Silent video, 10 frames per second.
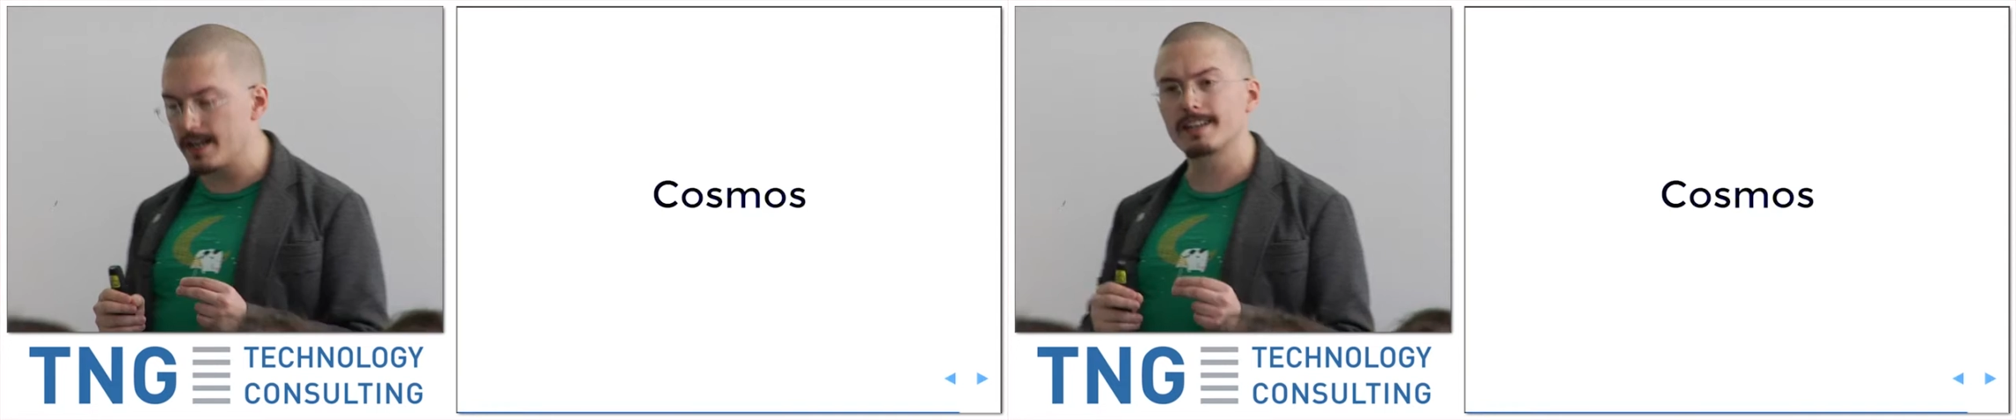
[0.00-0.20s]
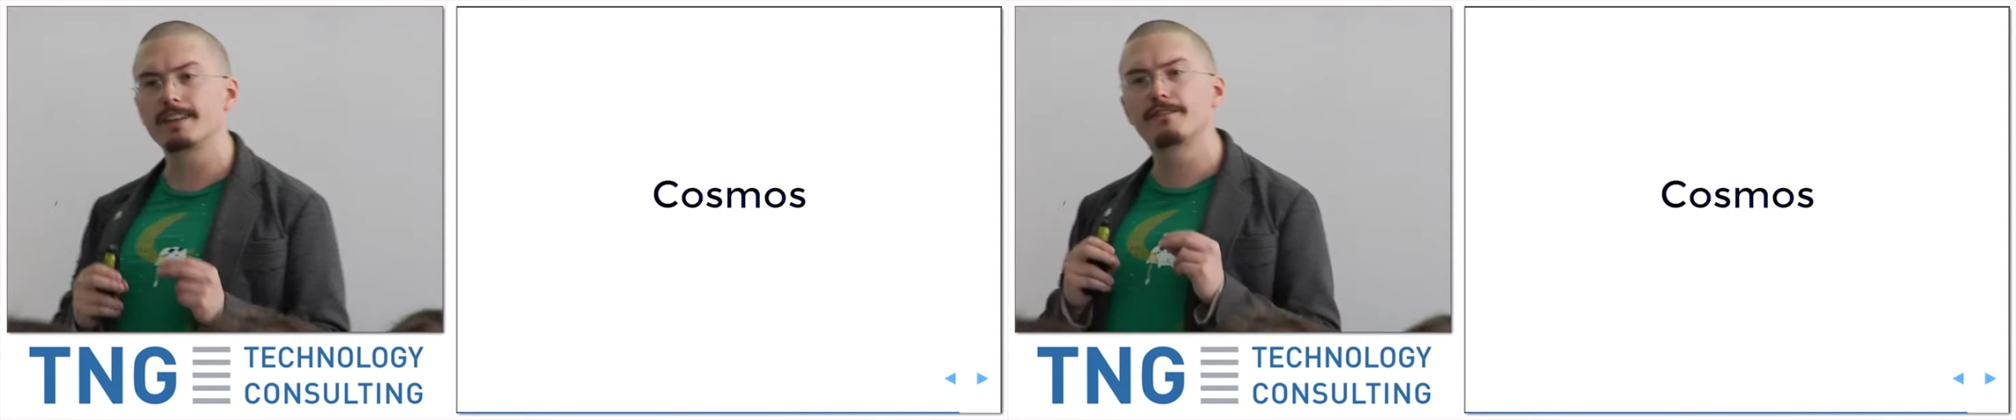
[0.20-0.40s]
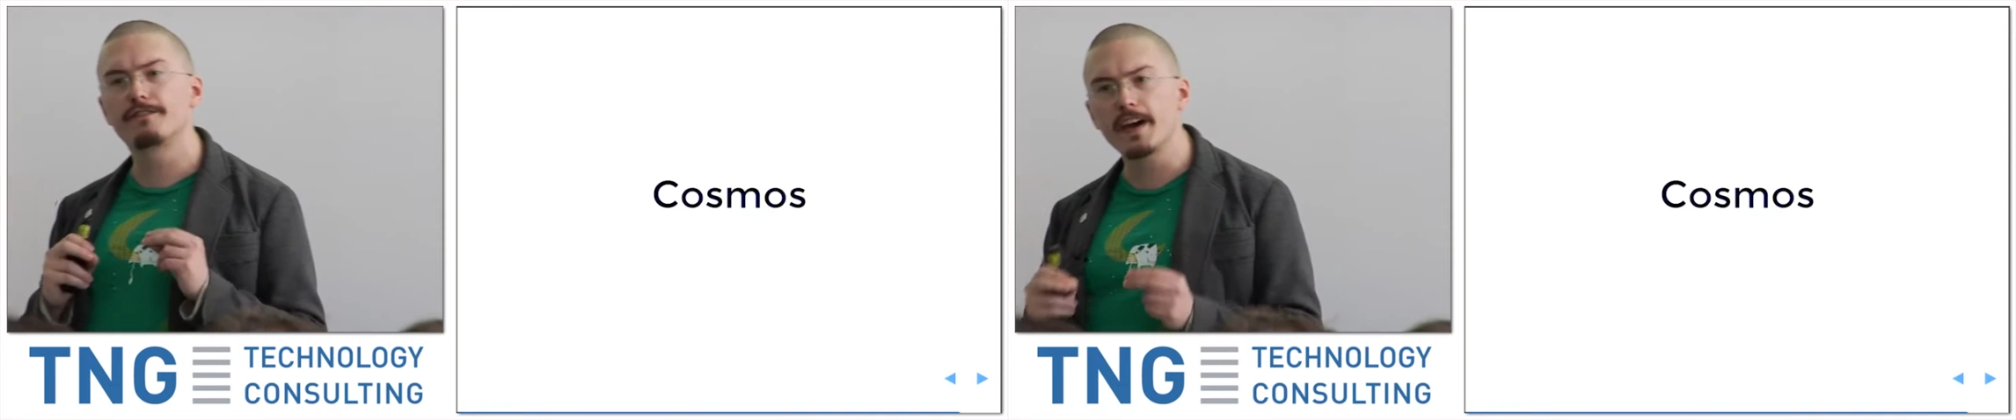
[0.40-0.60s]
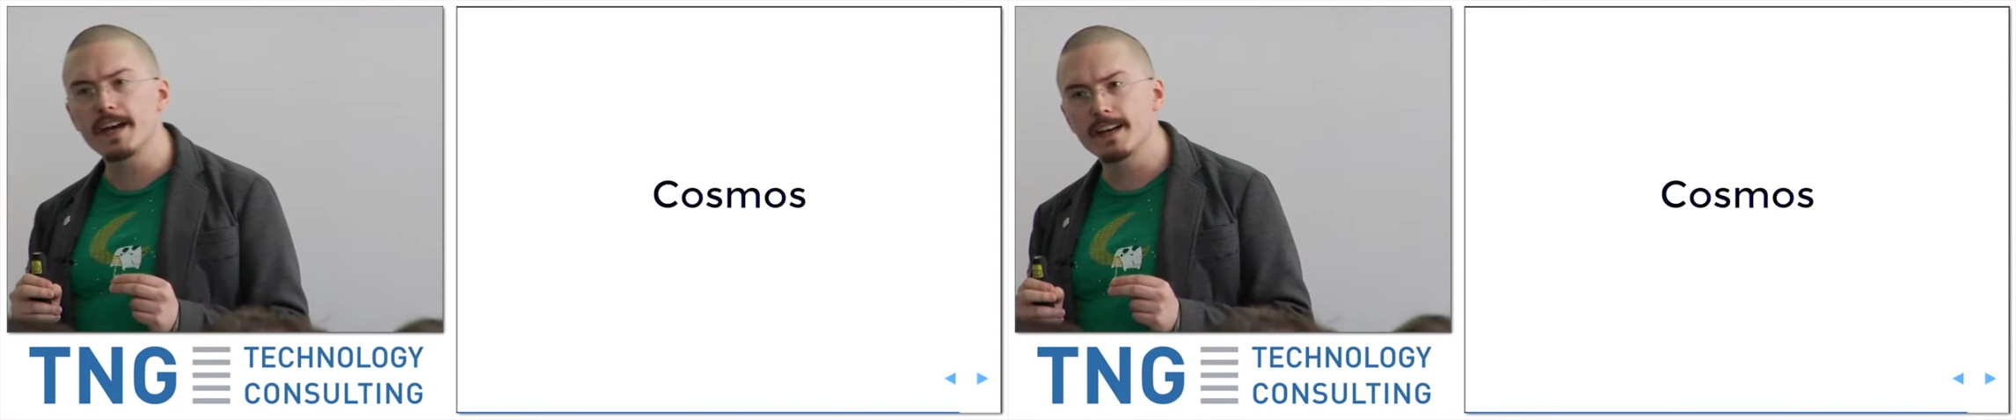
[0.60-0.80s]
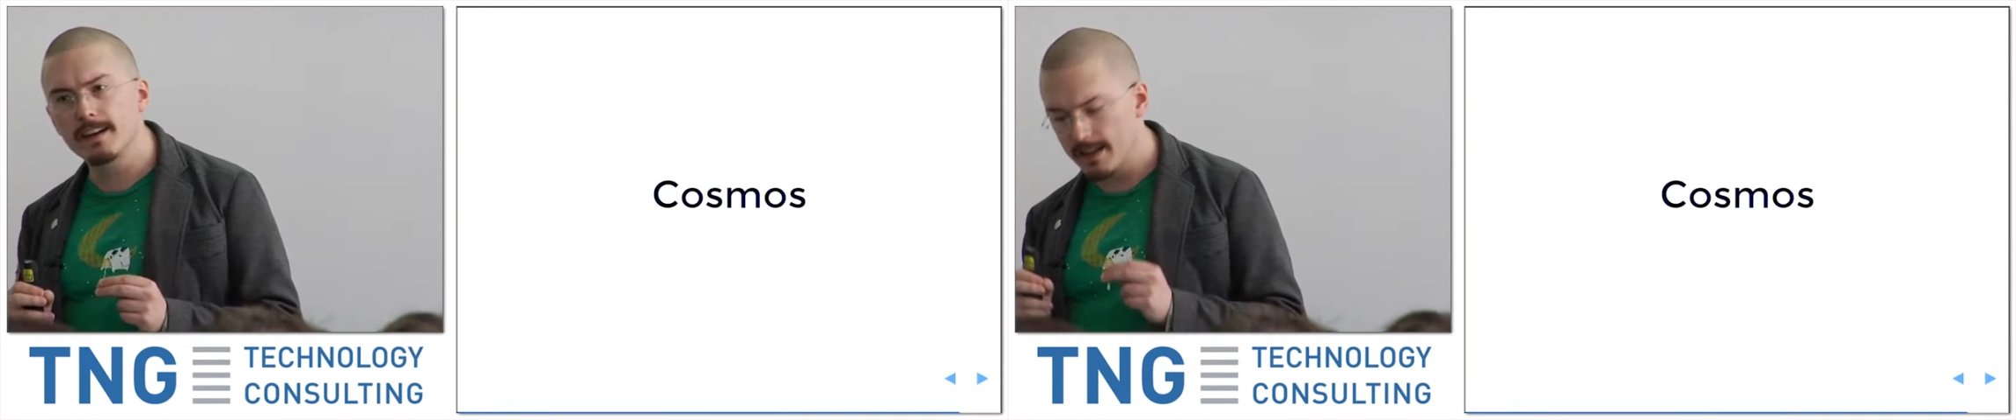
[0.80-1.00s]
likely
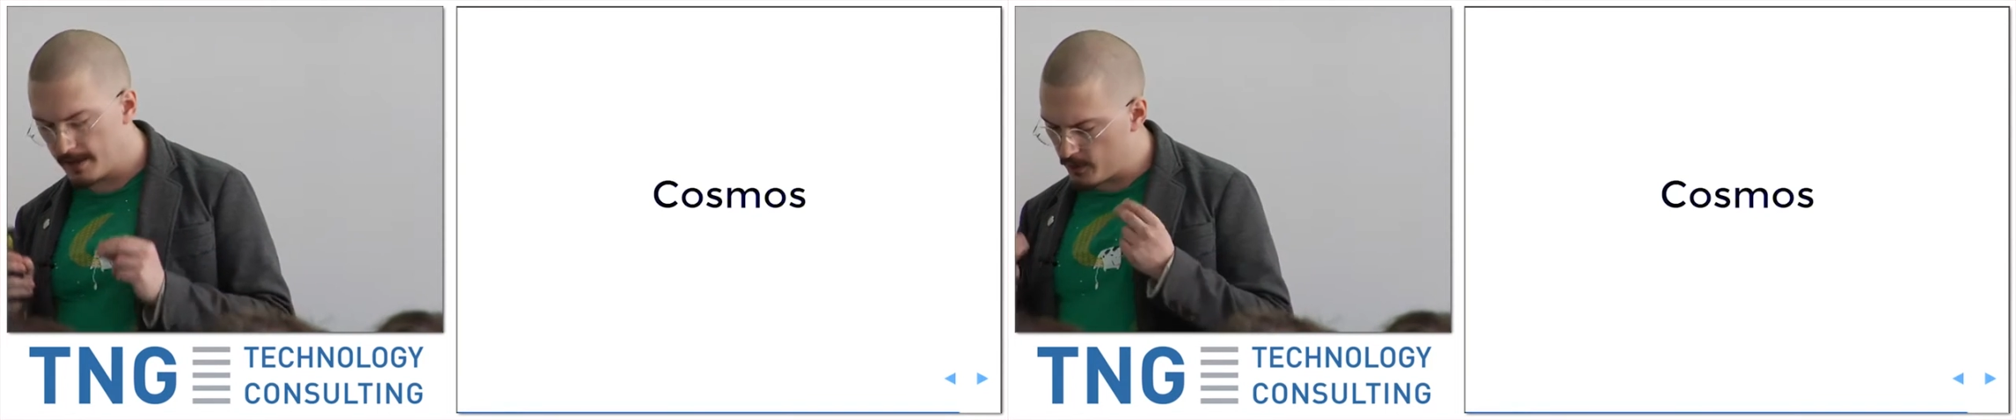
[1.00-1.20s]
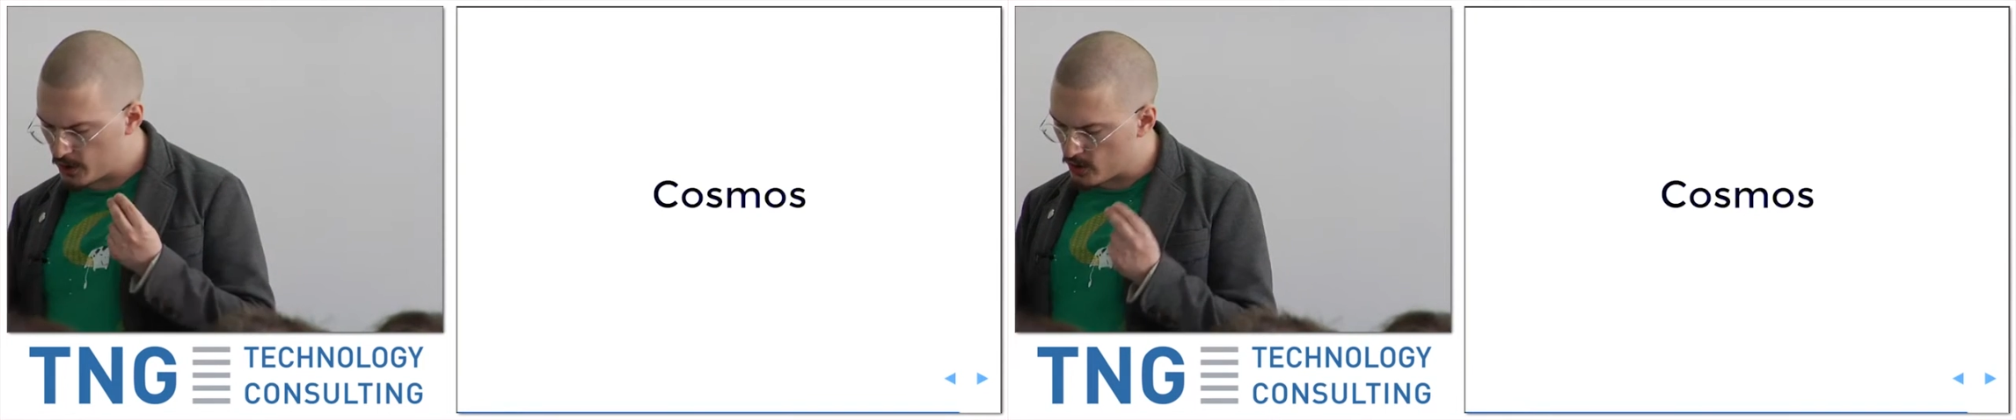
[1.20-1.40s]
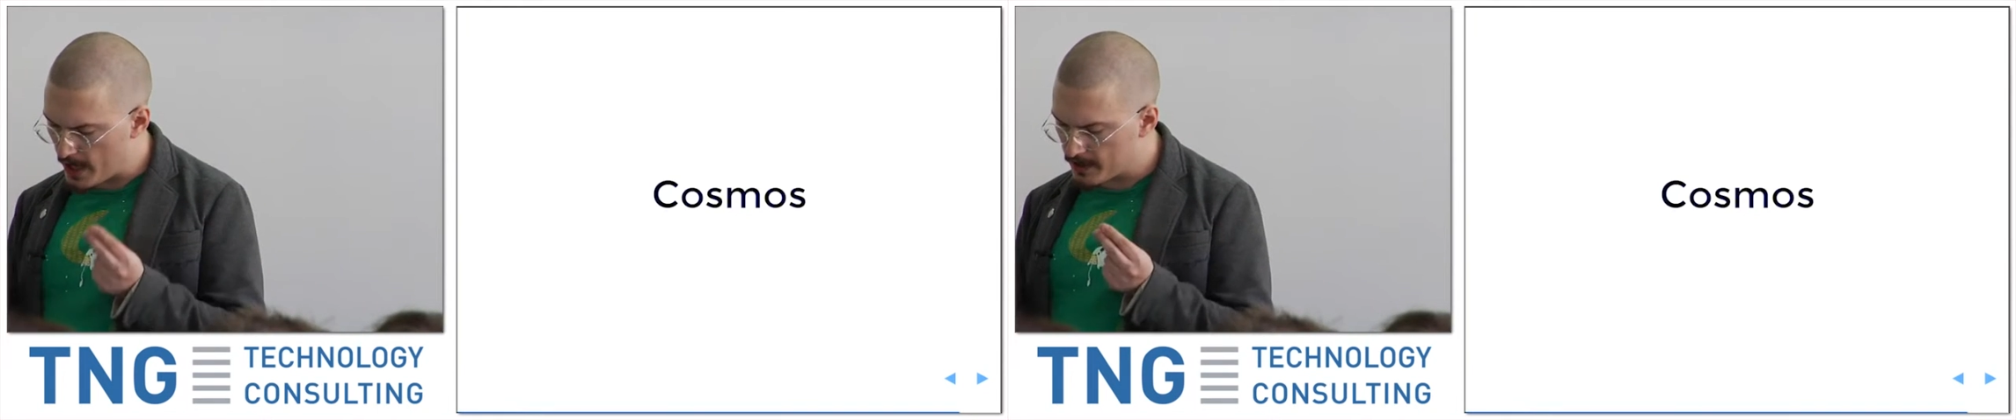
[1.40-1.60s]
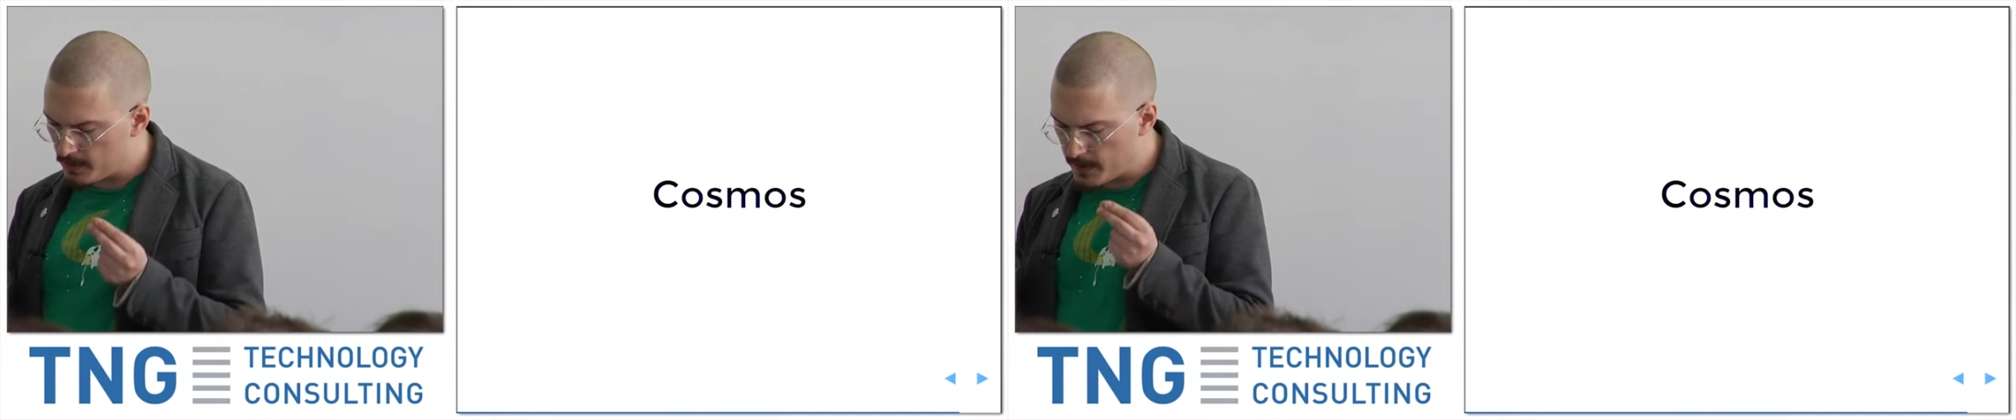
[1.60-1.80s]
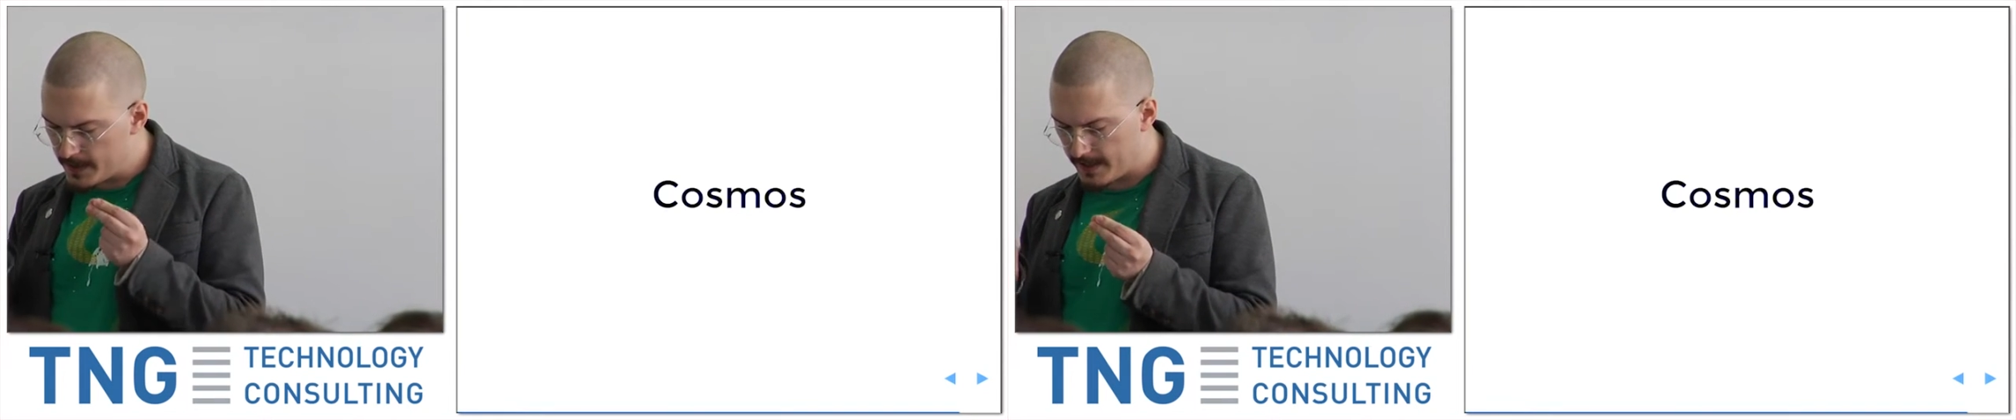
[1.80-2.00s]
fail if we try to
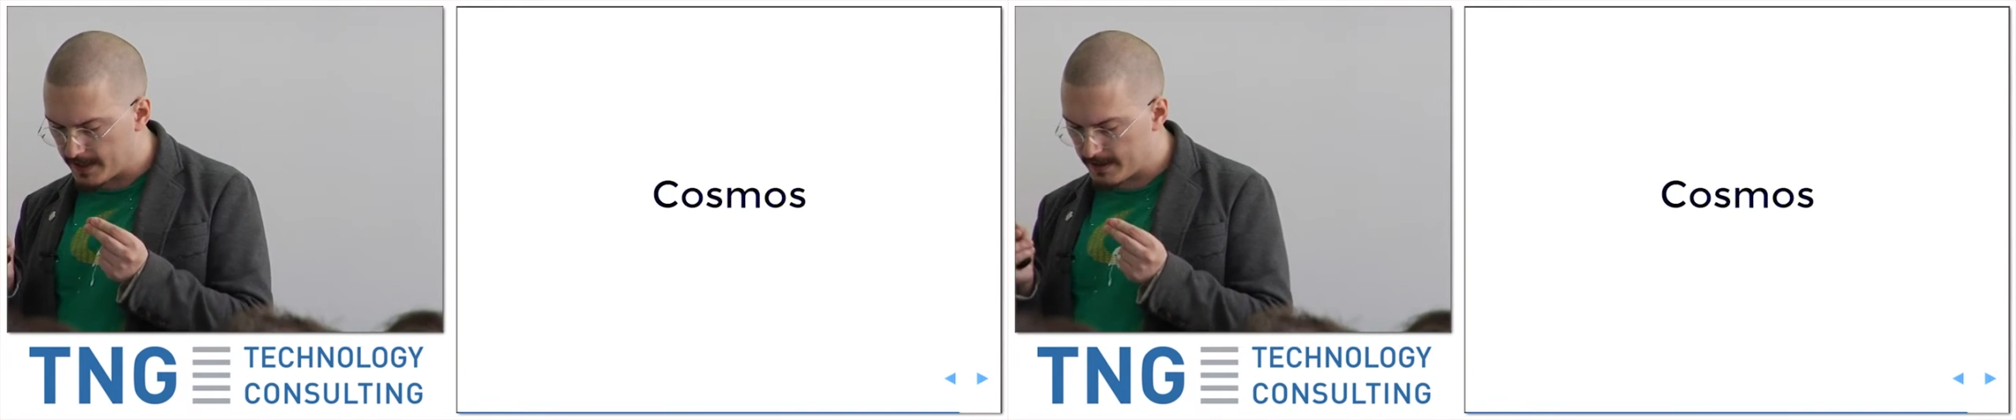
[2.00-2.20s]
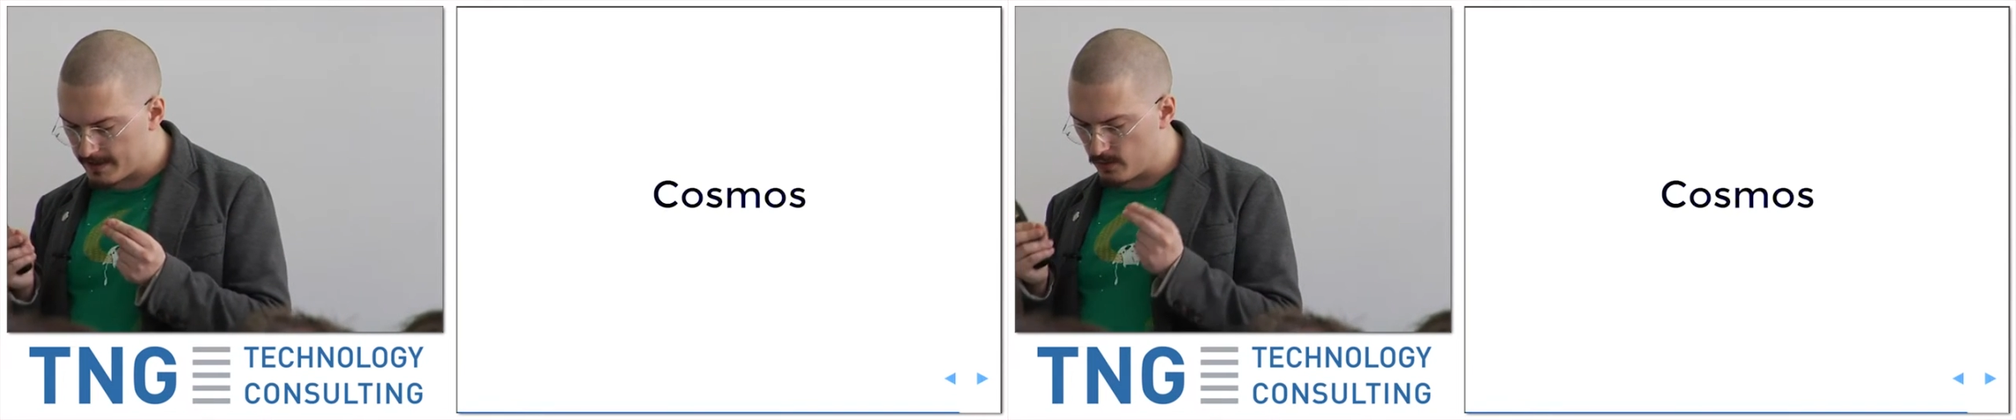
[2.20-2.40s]
predict